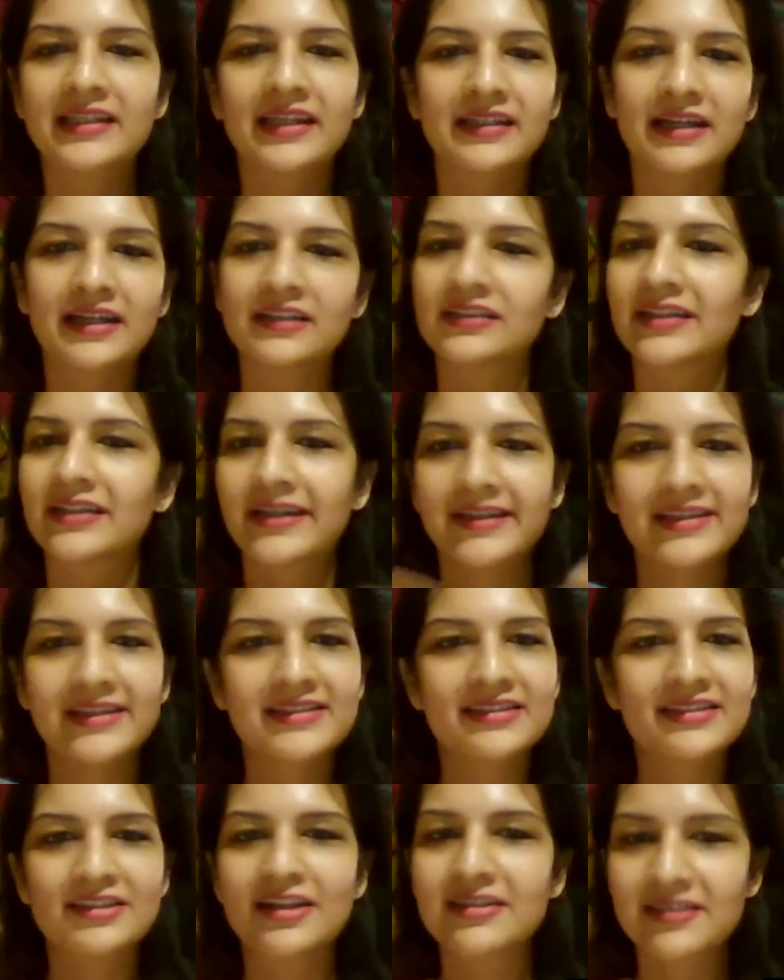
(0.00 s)
and are there any
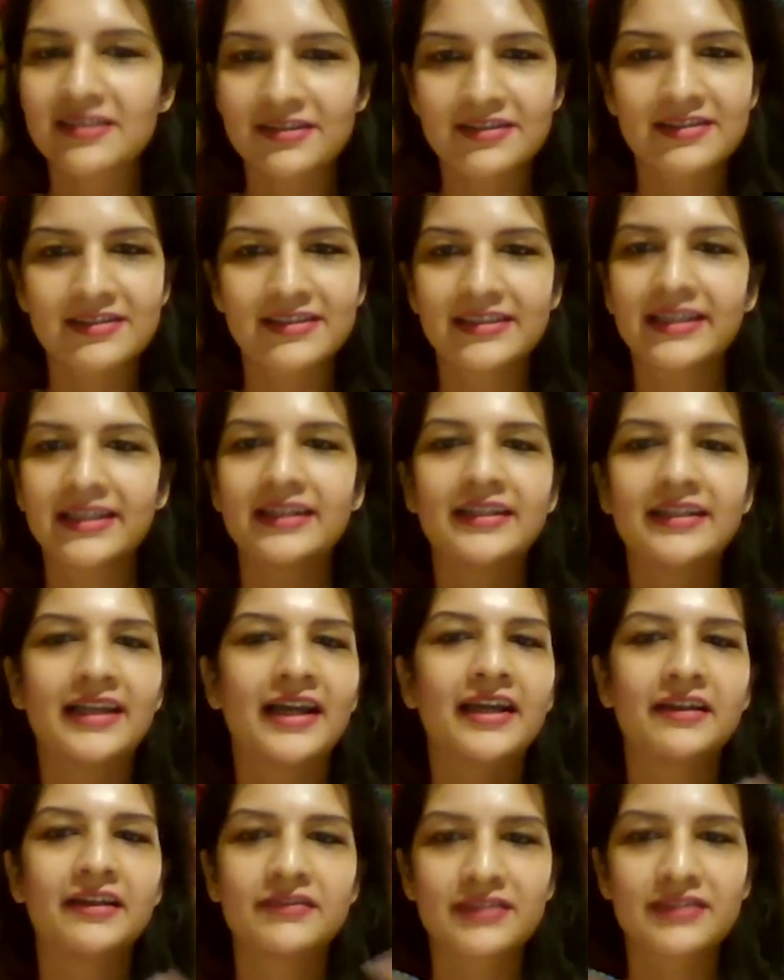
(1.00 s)
stressors in their
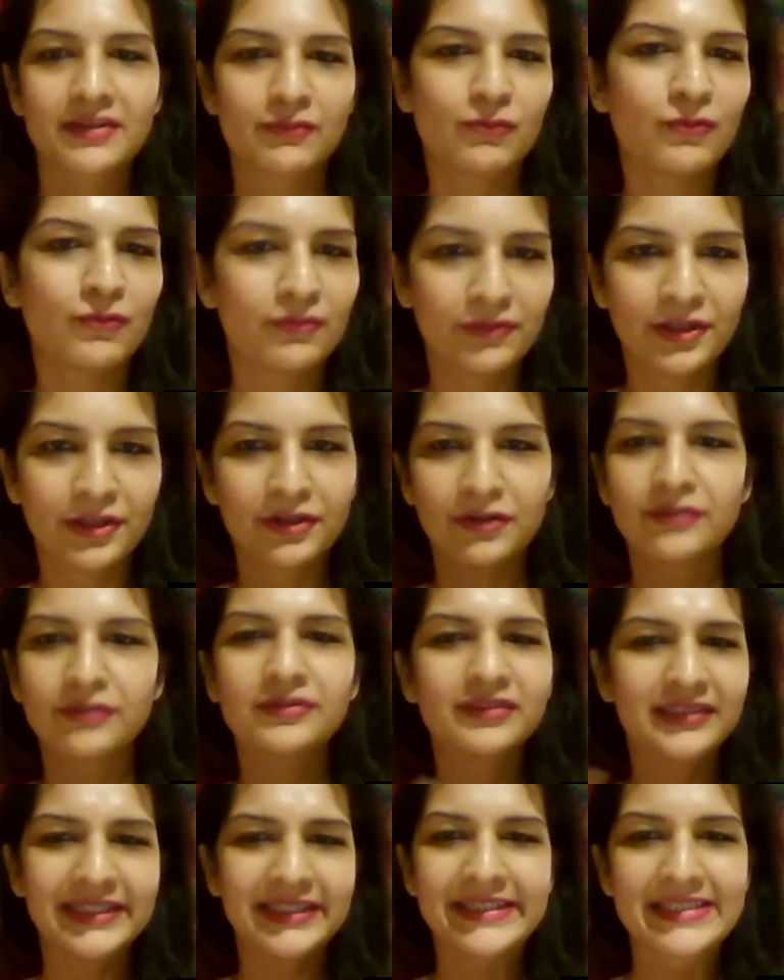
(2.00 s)
lives, and
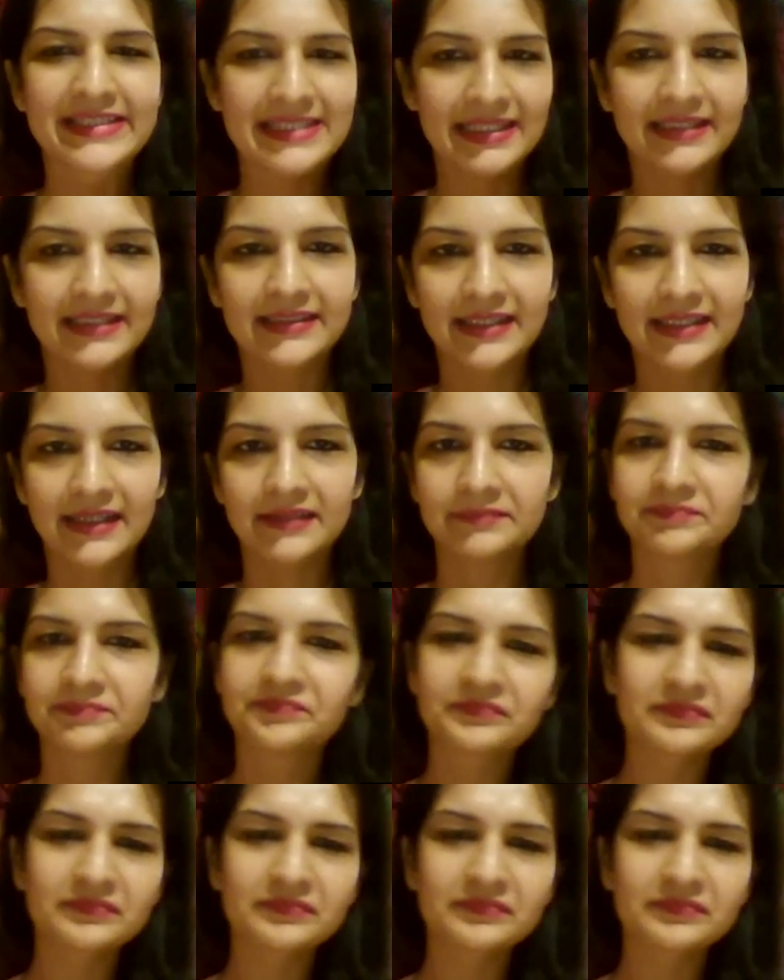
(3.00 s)
things like that.